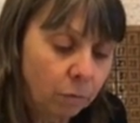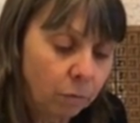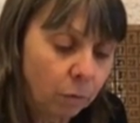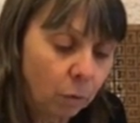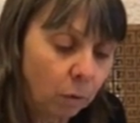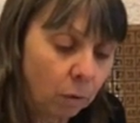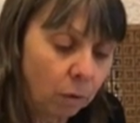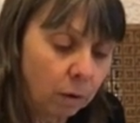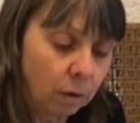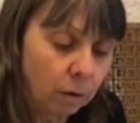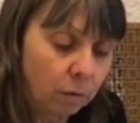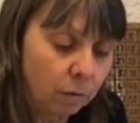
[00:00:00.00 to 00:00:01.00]
4,
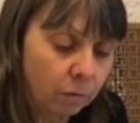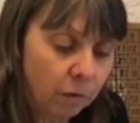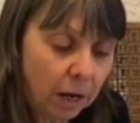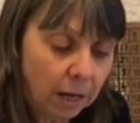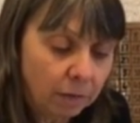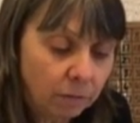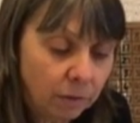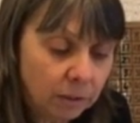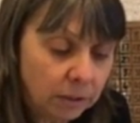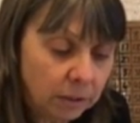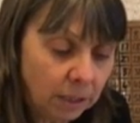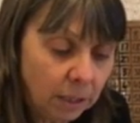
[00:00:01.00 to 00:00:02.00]
5,
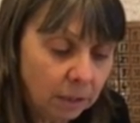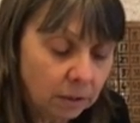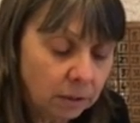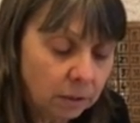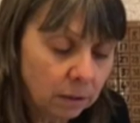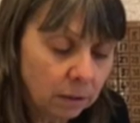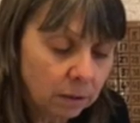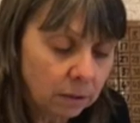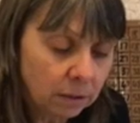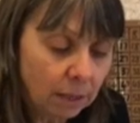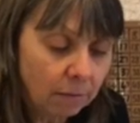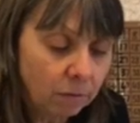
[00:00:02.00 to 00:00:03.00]
6,
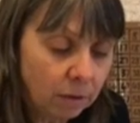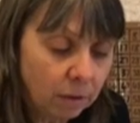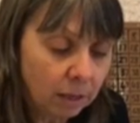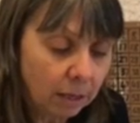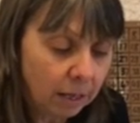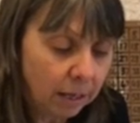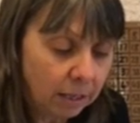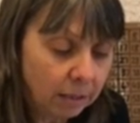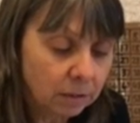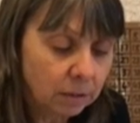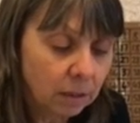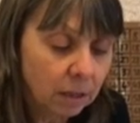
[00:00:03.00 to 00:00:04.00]
7, 8,
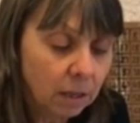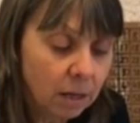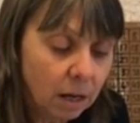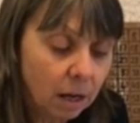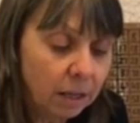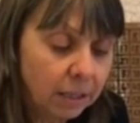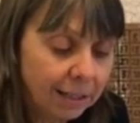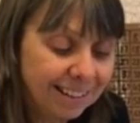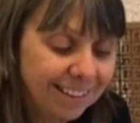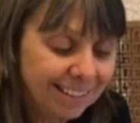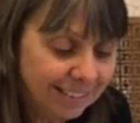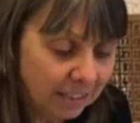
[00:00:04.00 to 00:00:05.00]
9,
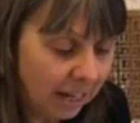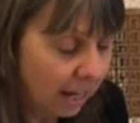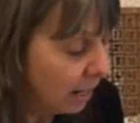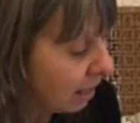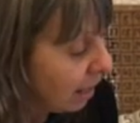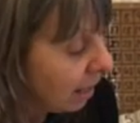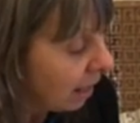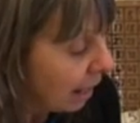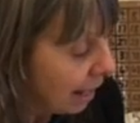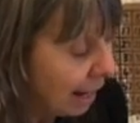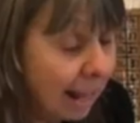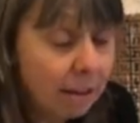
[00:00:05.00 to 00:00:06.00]
10,
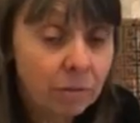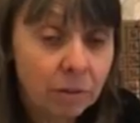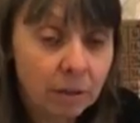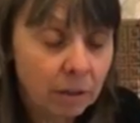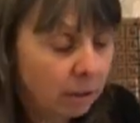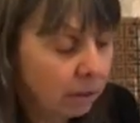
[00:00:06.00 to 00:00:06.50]
11.